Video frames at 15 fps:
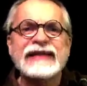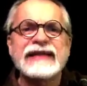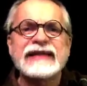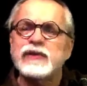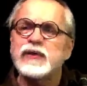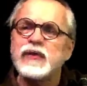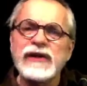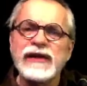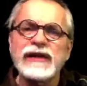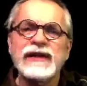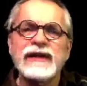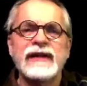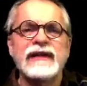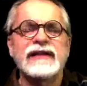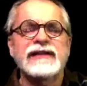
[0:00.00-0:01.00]
It's
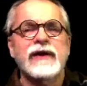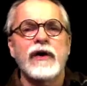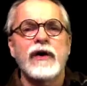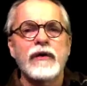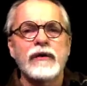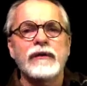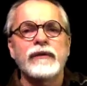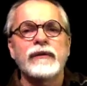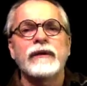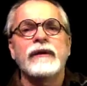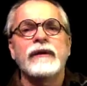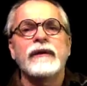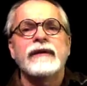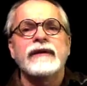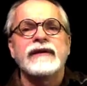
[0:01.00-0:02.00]
really its own
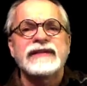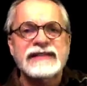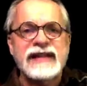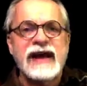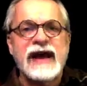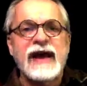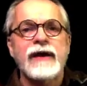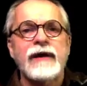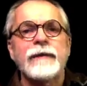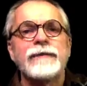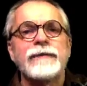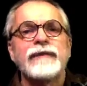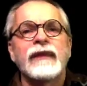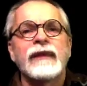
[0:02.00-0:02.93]
style.